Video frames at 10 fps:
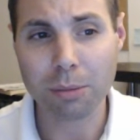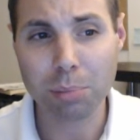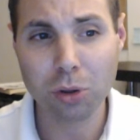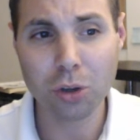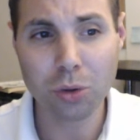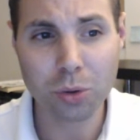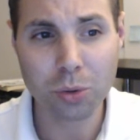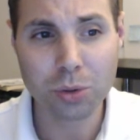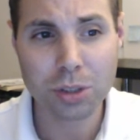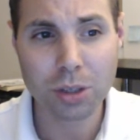the
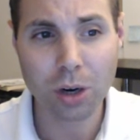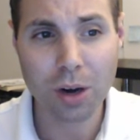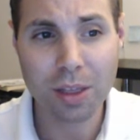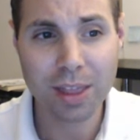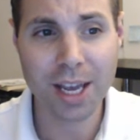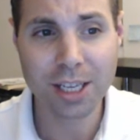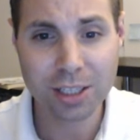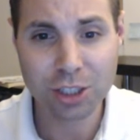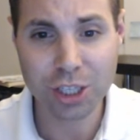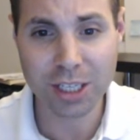blues are
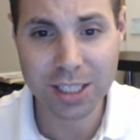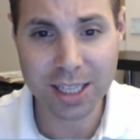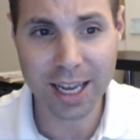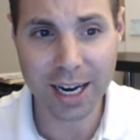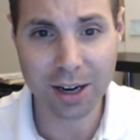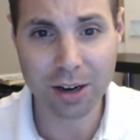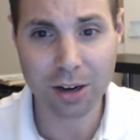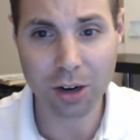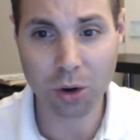just there,